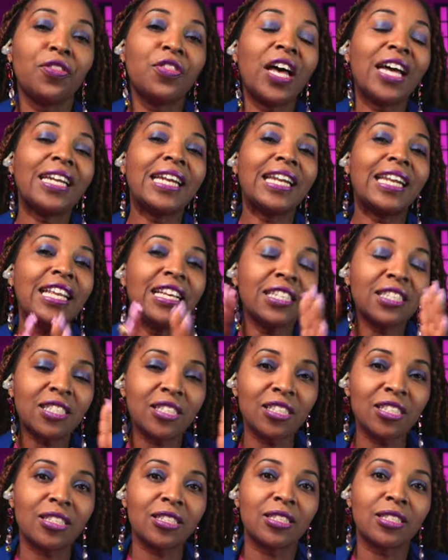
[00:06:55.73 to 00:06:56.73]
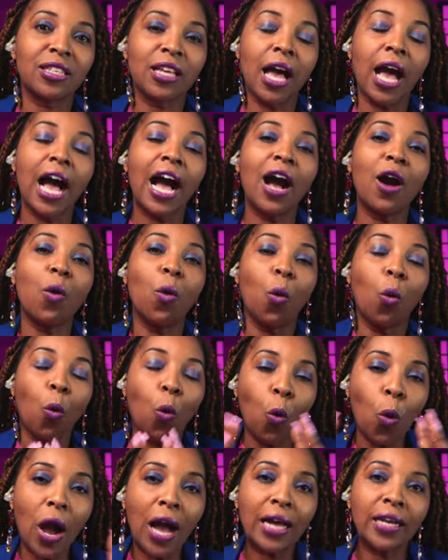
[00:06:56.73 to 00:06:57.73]
that this is how
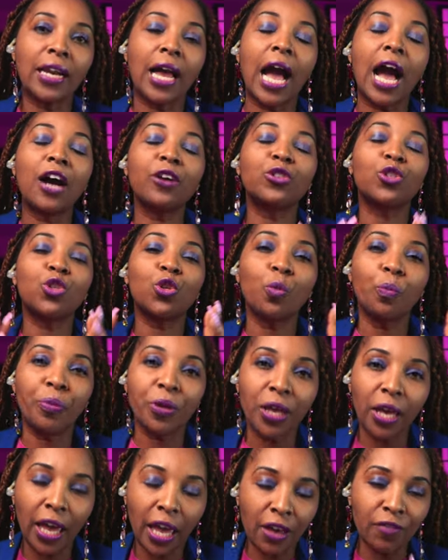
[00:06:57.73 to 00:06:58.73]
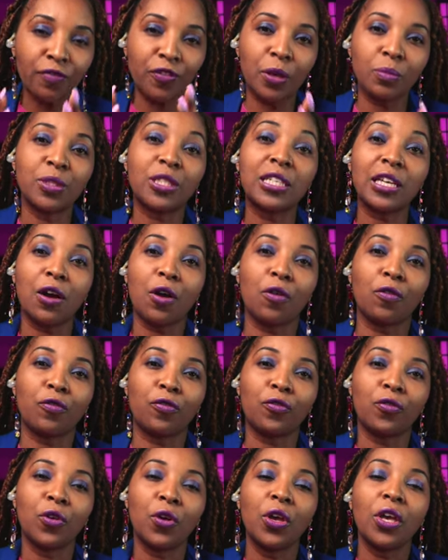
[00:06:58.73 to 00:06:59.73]
one ought to behave
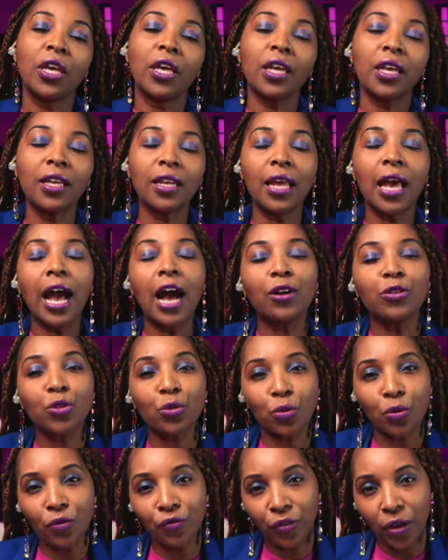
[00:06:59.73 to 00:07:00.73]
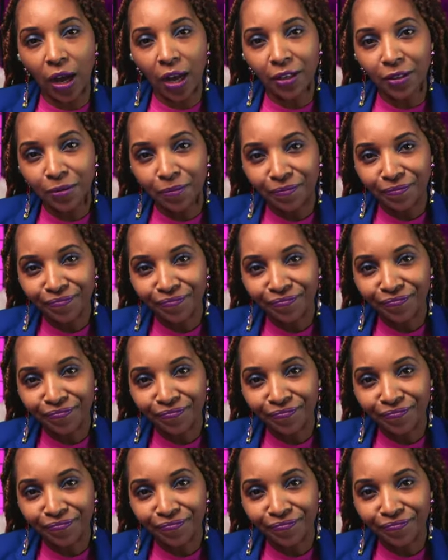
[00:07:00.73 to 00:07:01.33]
themselves in a household of God?